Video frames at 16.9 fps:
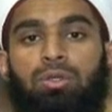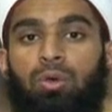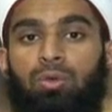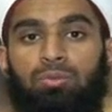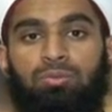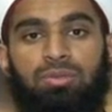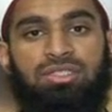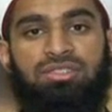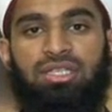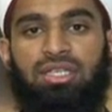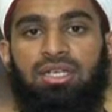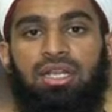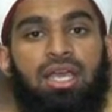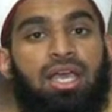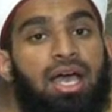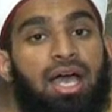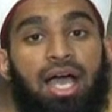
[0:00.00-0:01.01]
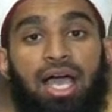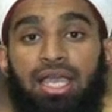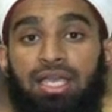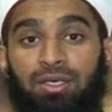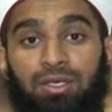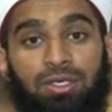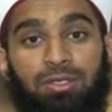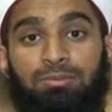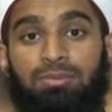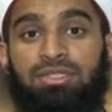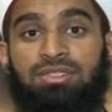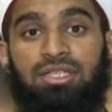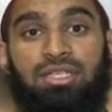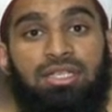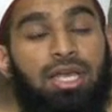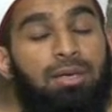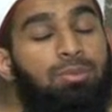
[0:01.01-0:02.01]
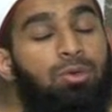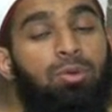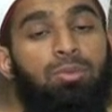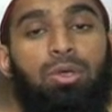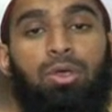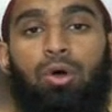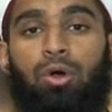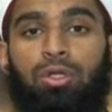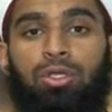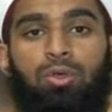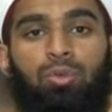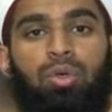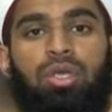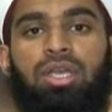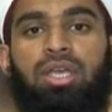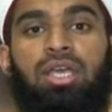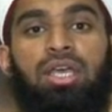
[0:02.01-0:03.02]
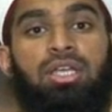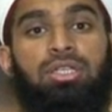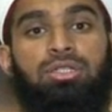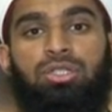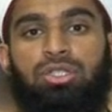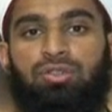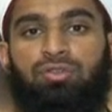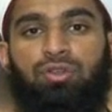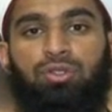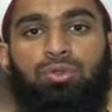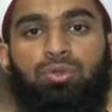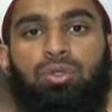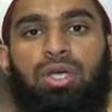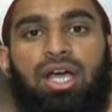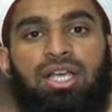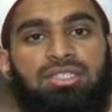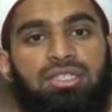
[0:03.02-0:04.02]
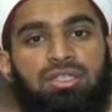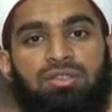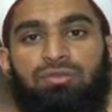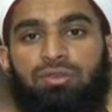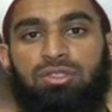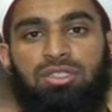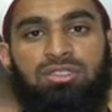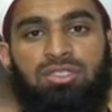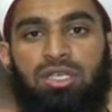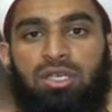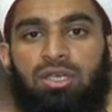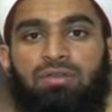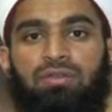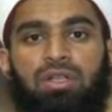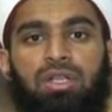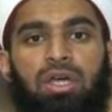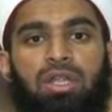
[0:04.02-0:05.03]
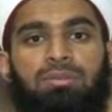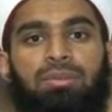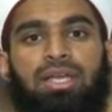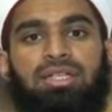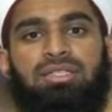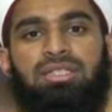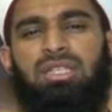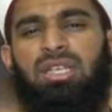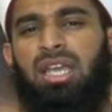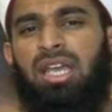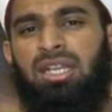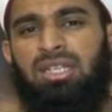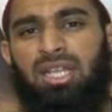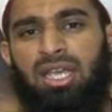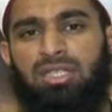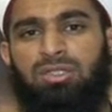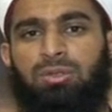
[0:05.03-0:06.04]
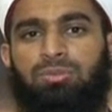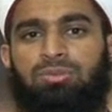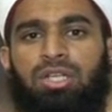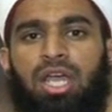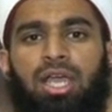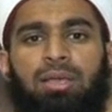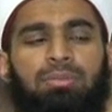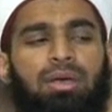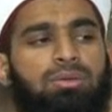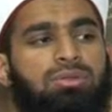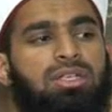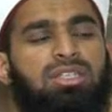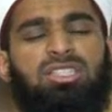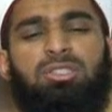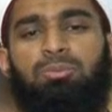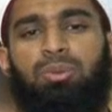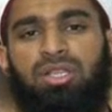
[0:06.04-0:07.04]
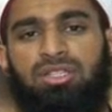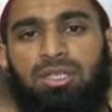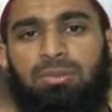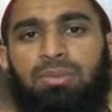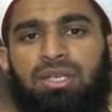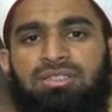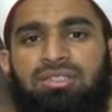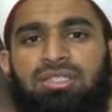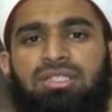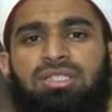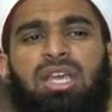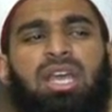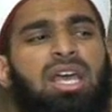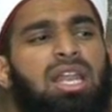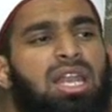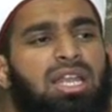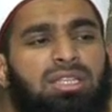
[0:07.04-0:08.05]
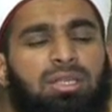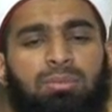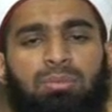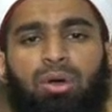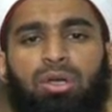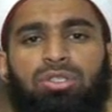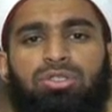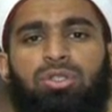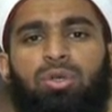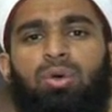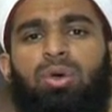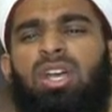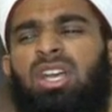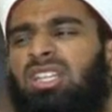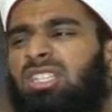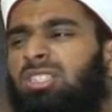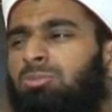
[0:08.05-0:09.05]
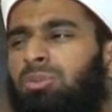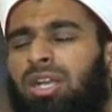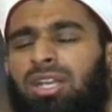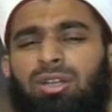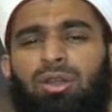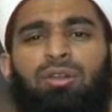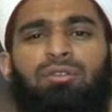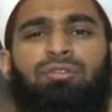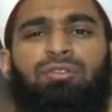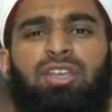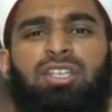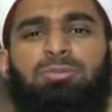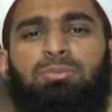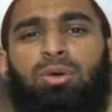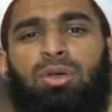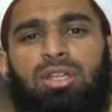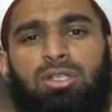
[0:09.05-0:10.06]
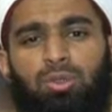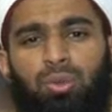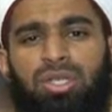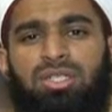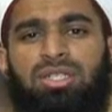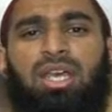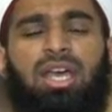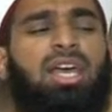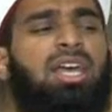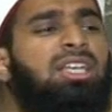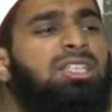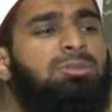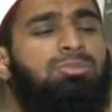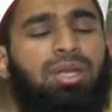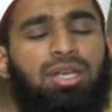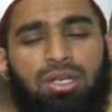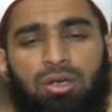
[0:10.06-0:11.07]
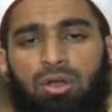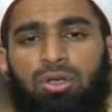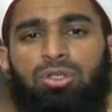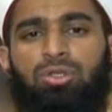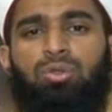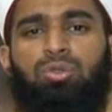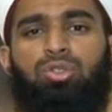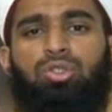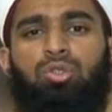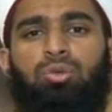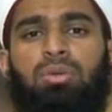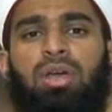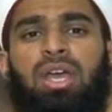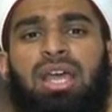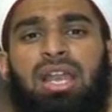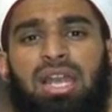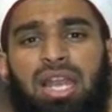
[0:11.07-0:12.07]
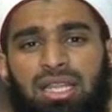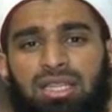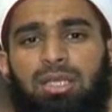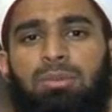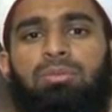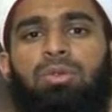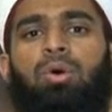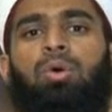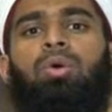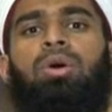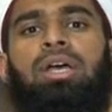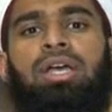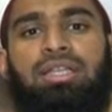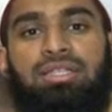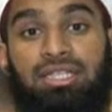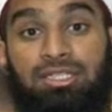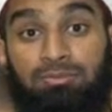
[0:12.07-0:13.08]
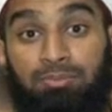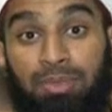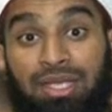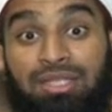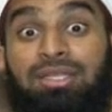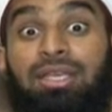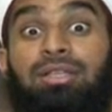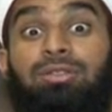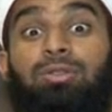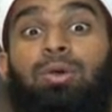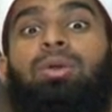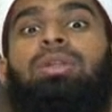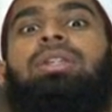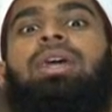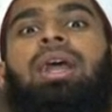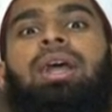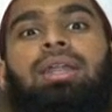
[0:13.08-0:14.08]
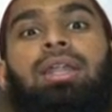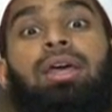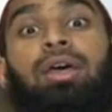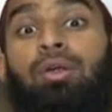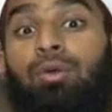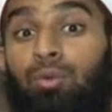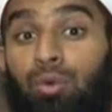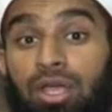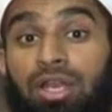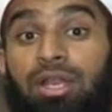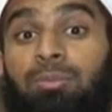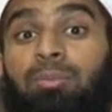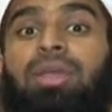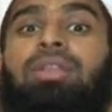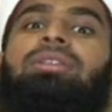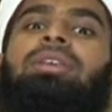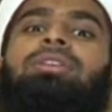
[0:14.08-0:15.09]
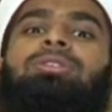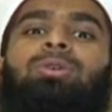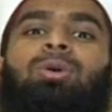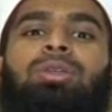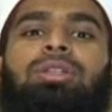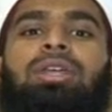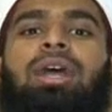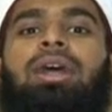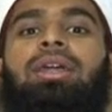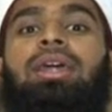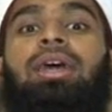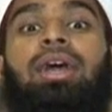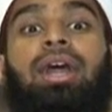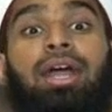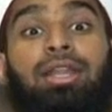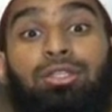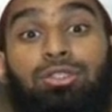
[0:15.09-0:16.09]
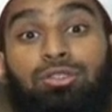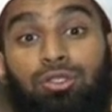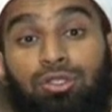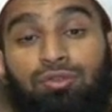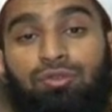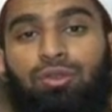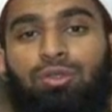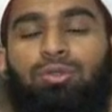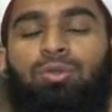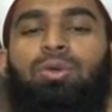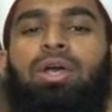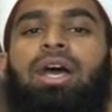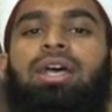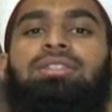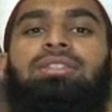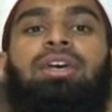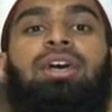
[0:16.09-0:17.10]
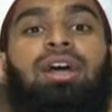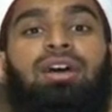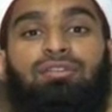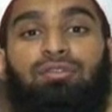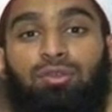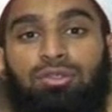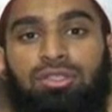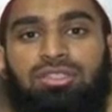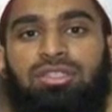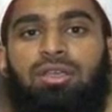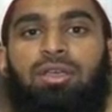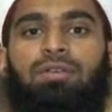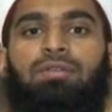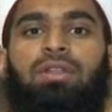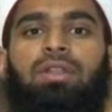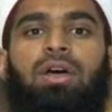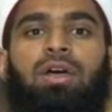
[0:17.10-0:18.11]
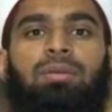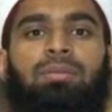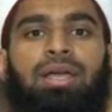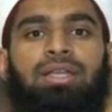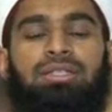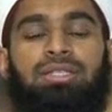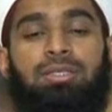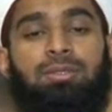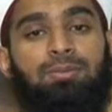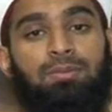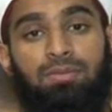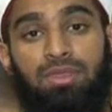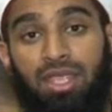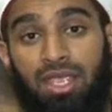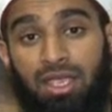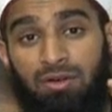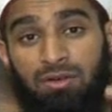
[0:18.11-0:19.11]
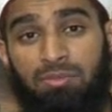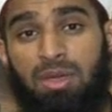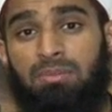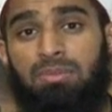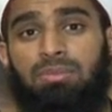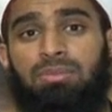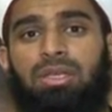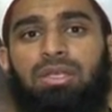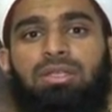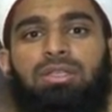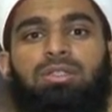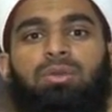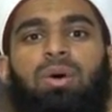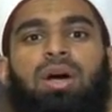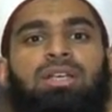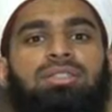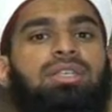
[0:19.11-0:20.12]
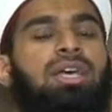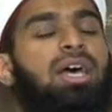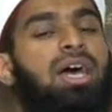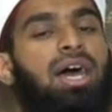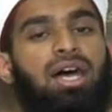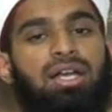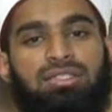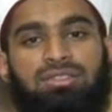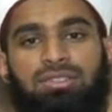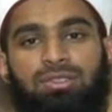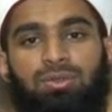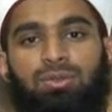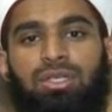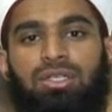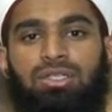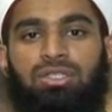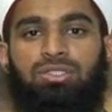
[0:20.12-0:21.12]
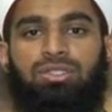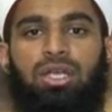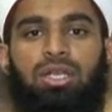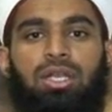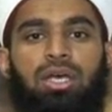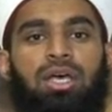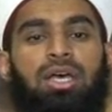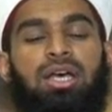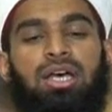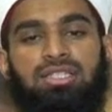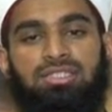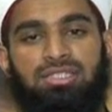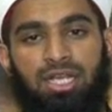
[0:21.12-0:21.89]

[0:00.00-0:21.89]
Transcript: Don't miss it. I ain't gonna miss it. I'm coming all the way just for you guys and for the sake of Allah Almighty. Take some time out. Spread the message. Let the boys know. Spread it on Facebook and Twitter. Spread it on YouTube. Let them know there's big things going down really big things going down. And it's just for you guys and for the sake of Allah Almighty. Remember me in your du'as. I'll see you then inshallah.